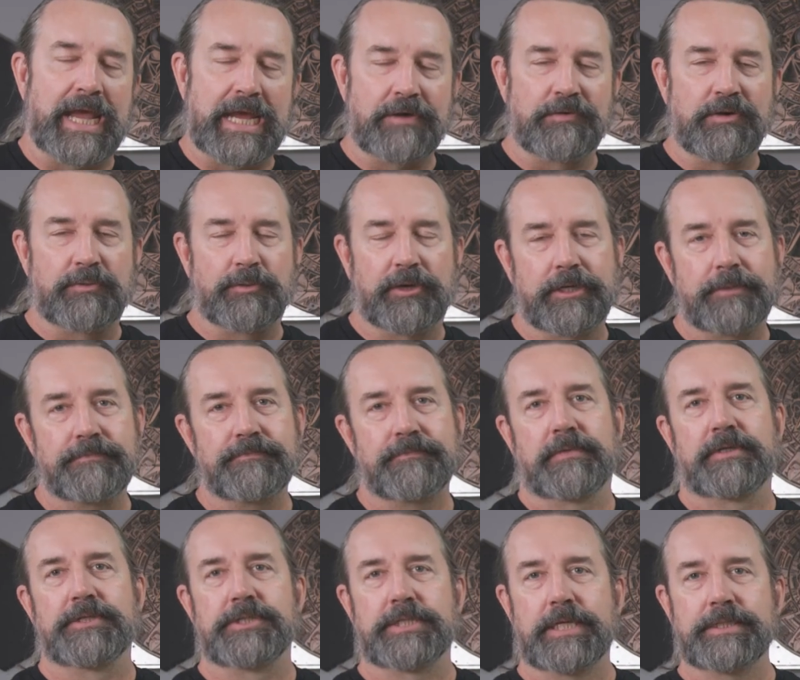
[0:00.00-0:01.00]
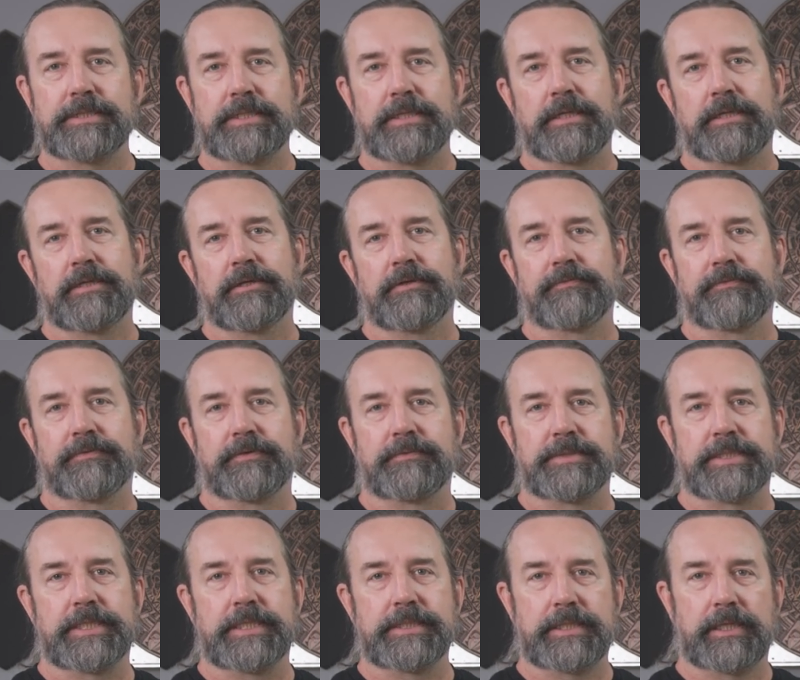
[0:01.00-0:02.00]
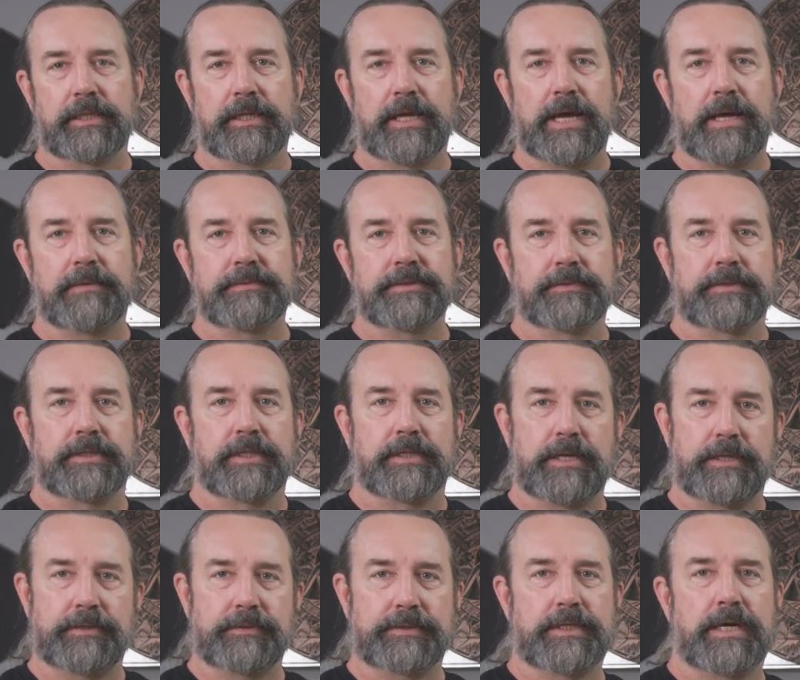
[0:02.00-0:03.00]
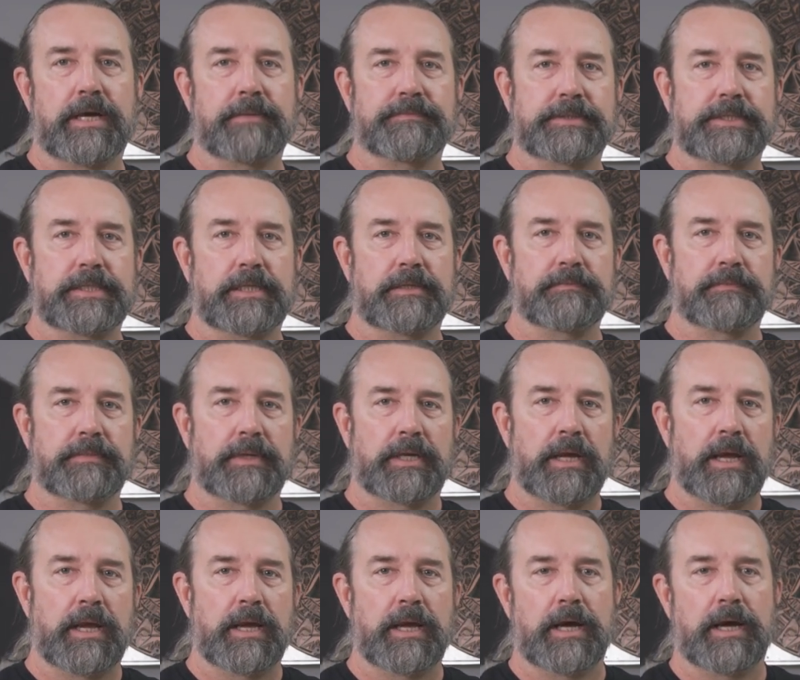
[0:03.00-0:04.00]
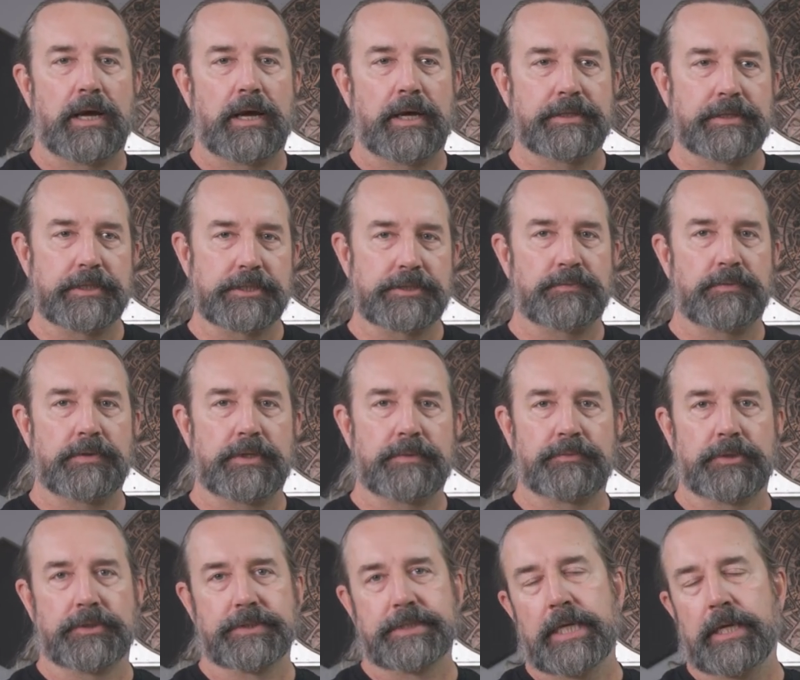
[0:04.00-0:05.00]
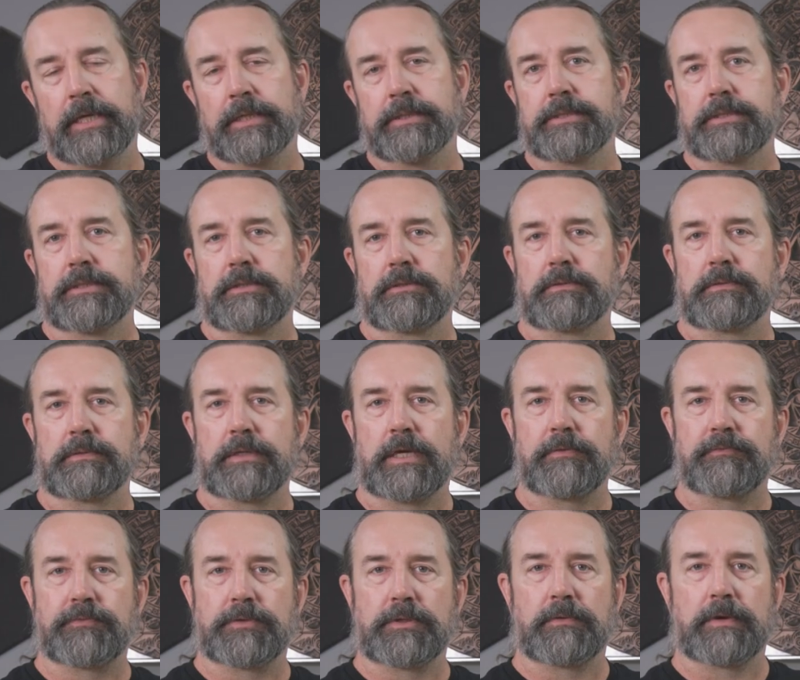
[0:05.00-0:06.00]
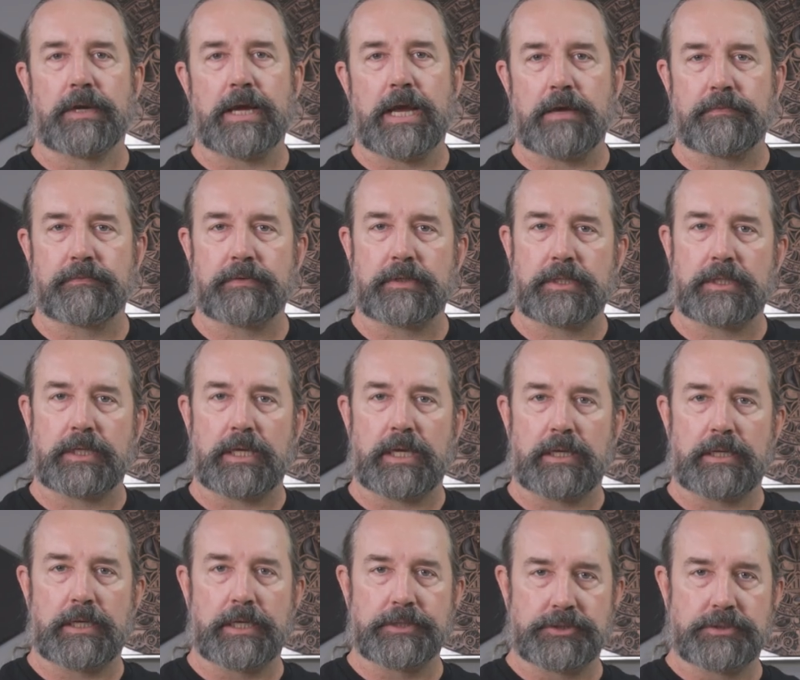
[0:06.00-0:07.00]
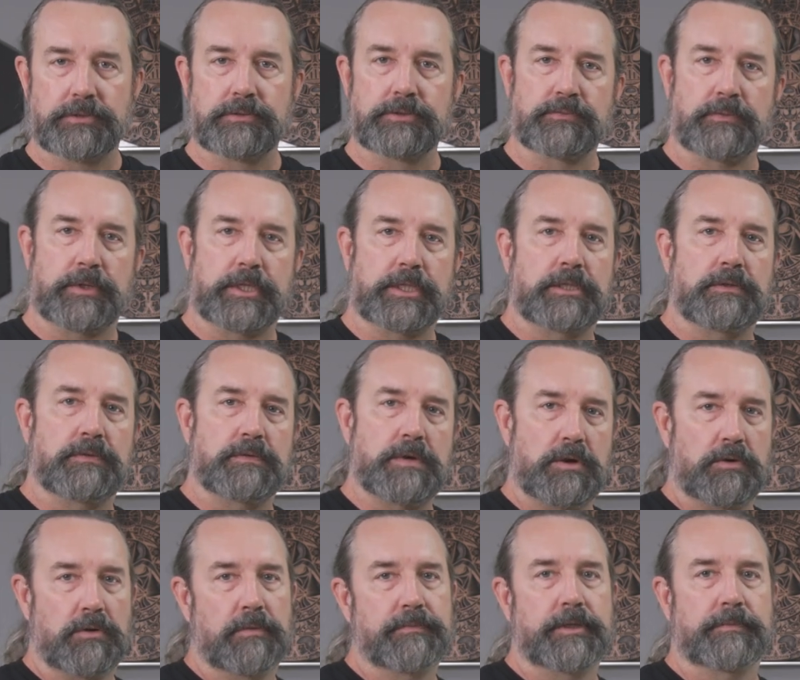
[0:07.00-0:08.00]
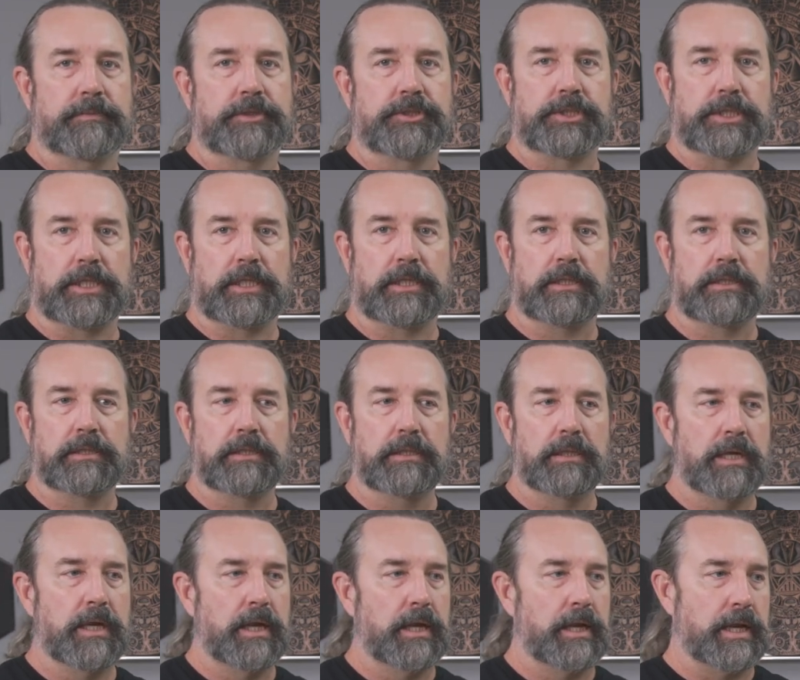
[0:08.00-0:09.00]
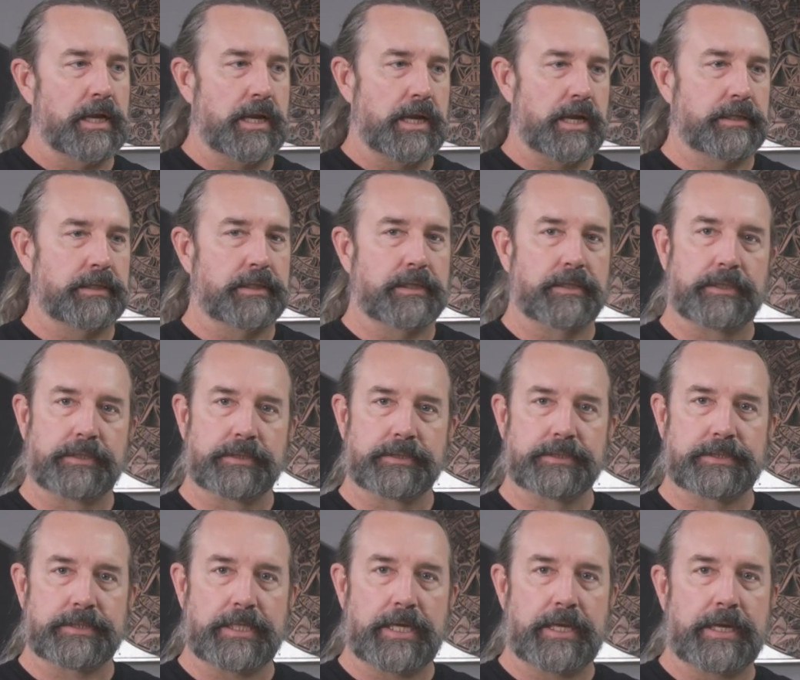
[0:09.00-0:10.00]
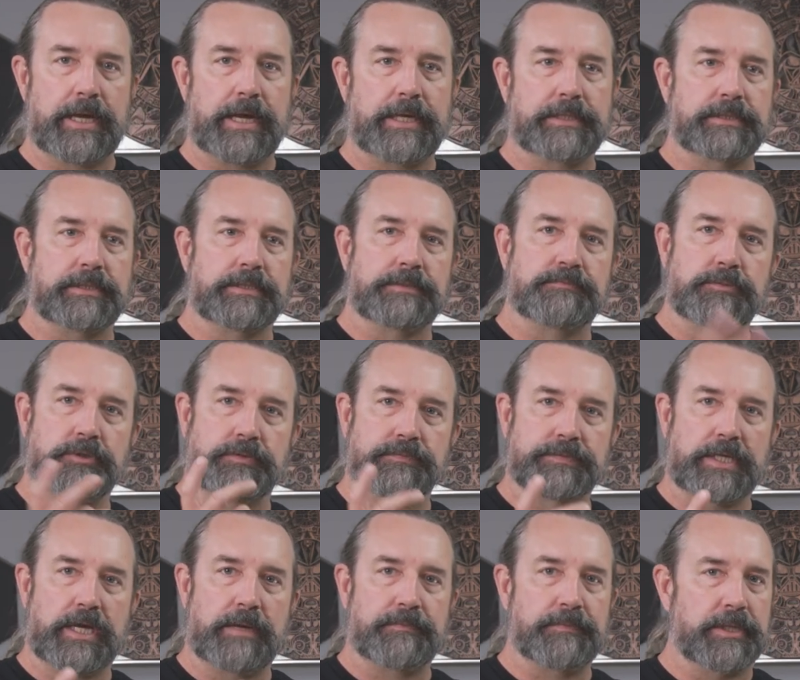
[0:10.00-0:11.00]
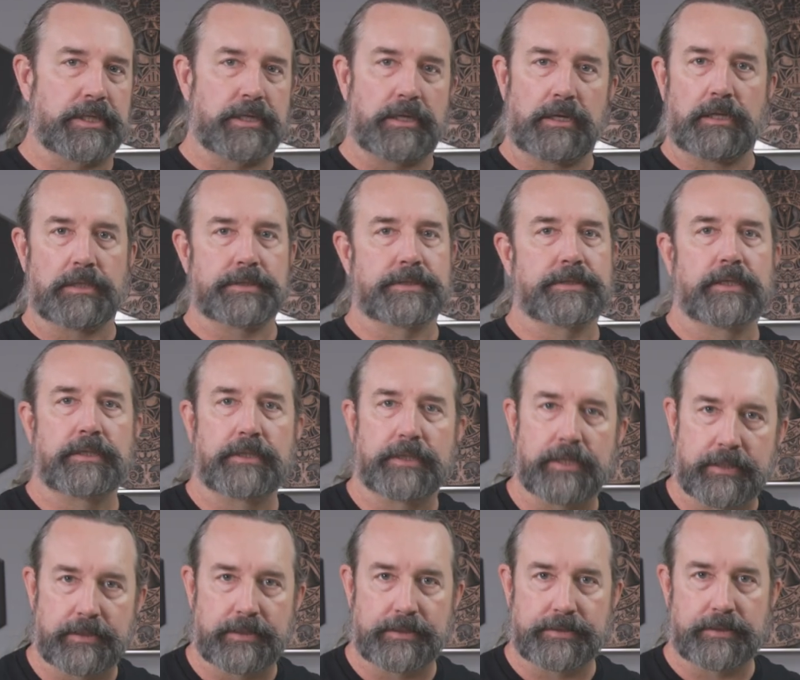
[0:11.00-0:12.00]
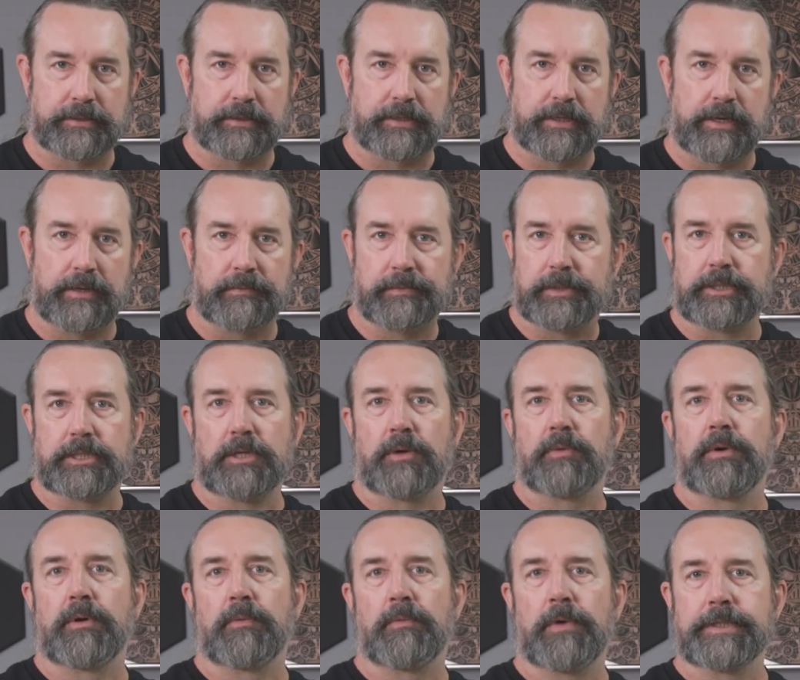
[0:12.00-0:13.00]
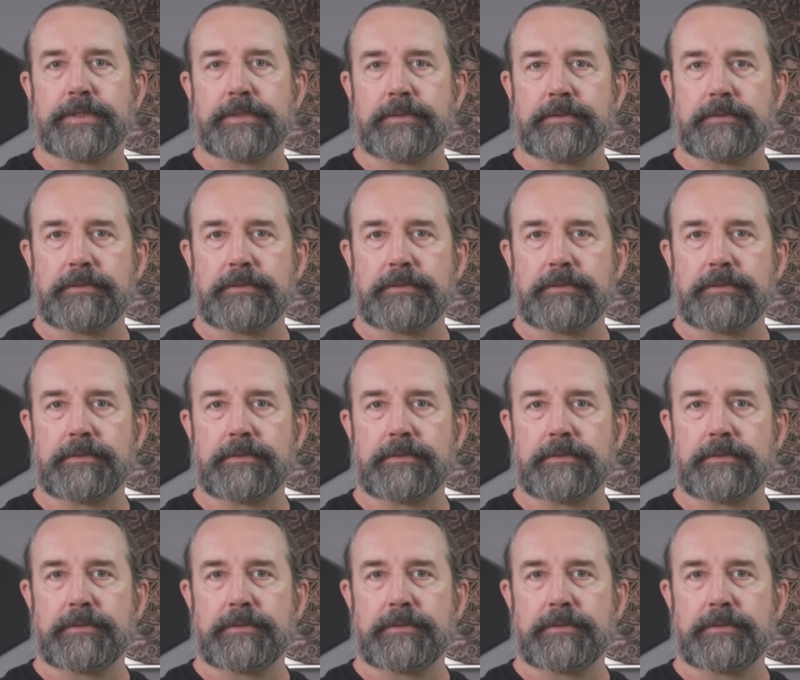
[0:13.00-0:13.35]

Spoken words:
Hey everybody, Jason here from Sienci Labs with another top tip. This one pertains to if you are having issues when you home your machine and the Z-axis moves up and then all of a sudden you got this alarm and you don't know what to